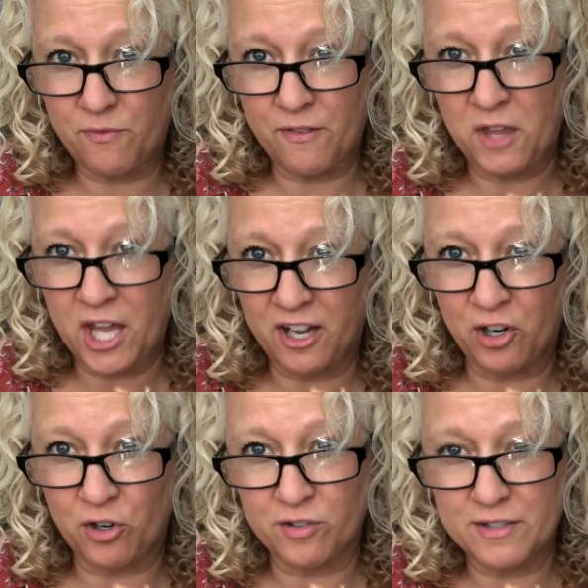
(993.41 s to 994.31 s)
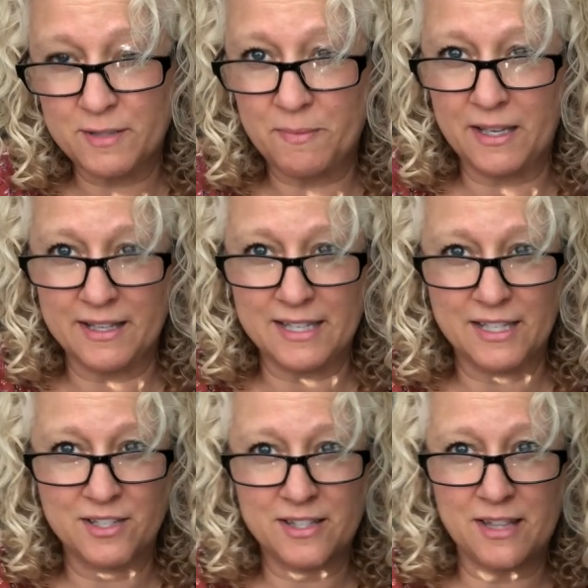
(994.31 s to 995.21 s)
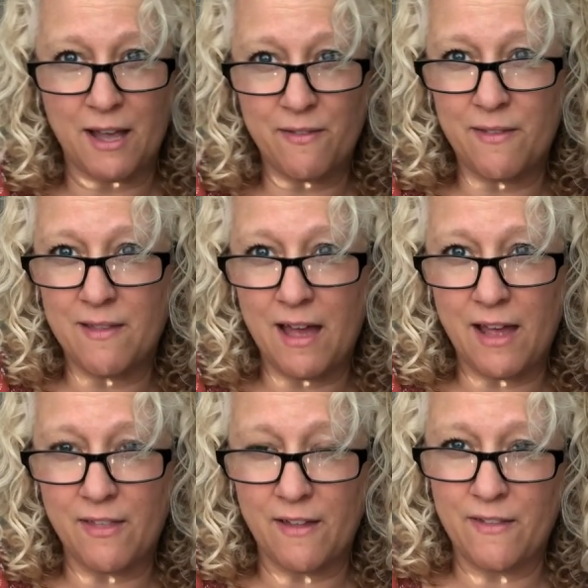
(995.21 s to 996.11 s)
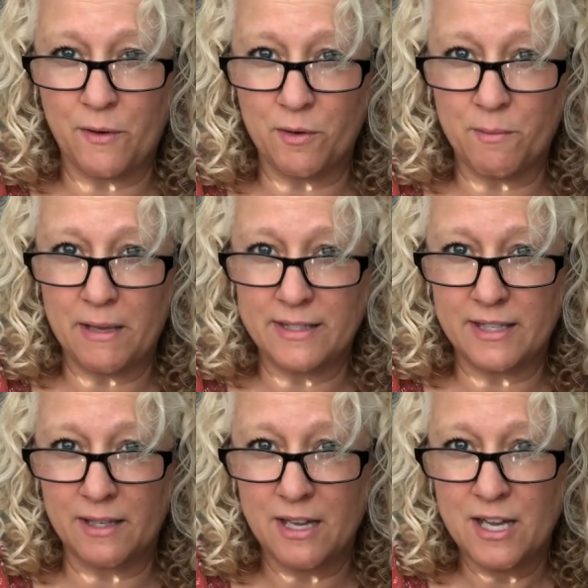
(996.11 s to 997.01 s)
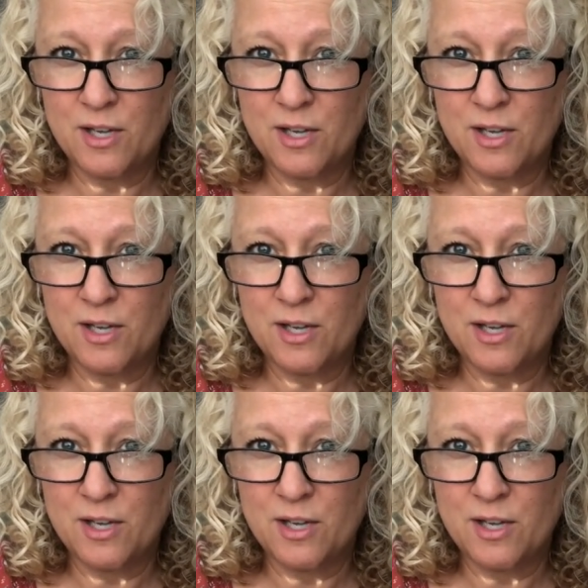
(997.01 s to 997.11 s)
for the young girls because I just thought I thought they were amazing.